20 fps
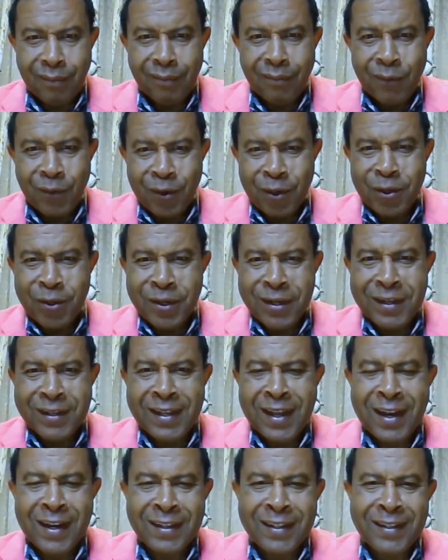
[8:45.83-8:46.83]
I'm going to look at
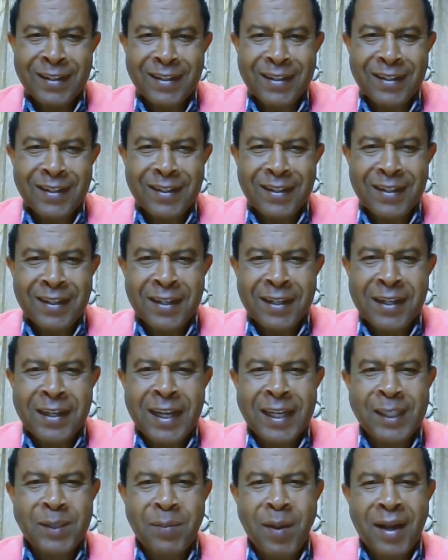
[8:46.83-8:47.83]
that in the
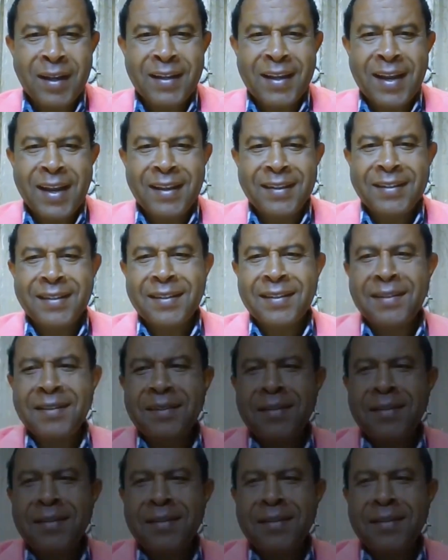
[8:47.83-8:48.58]
next podcast.